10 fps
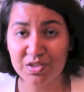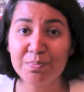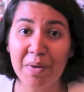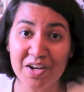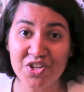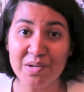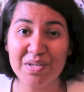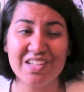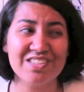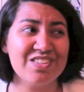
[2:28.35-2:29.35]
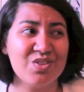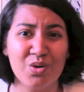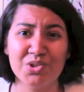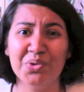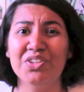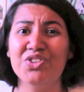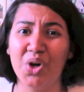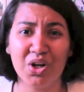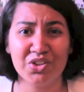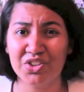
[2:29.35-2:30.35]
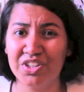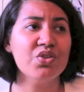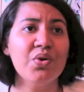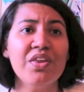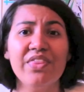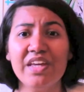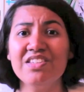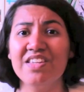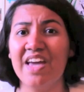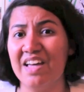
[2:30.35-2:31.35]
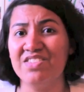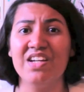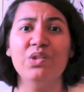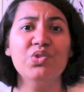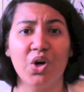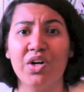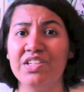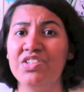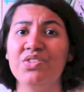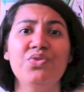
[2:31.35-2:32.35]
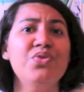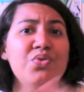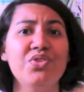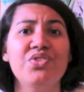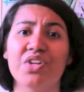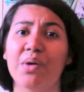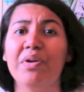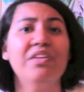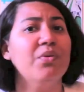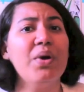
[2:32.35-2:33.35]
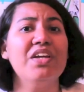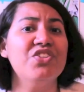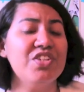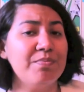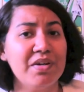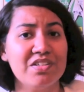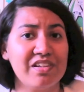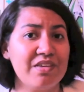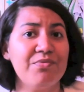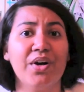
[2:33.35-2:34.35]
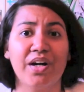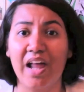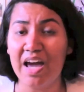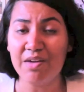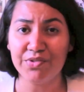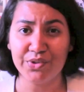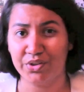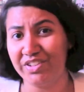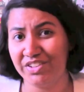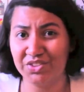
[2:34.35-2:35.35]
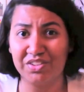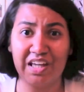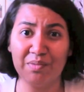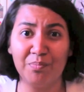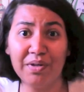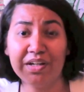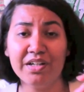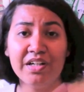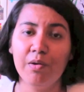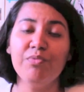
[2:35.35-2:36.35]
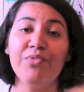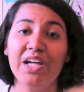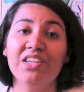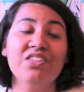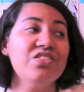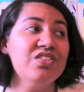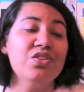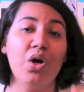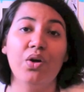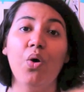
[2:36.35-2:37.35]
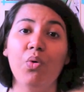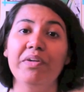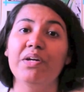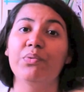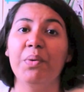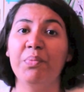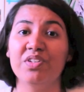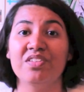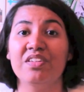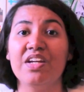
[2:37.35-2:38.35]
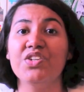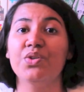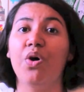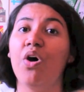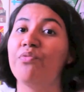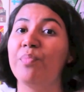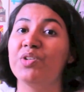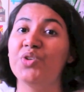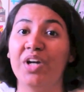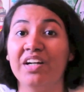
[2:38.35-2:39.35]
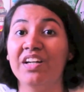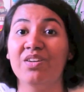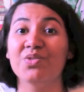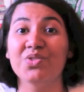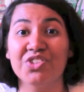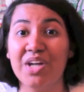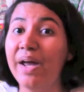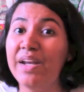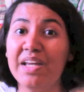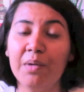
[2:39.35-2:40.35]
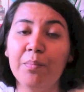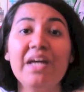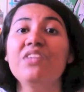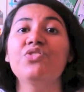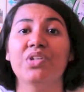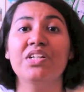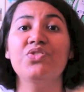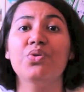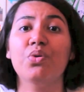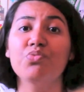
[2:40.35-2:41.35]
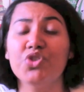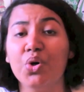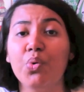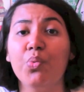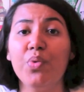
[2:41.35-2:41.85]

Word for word: especially because he's also a doctor, so he thinks he has the authority to determine the way she must live her life in order to get better. In fact, this is not only a representation of patriarchal society and men trying to control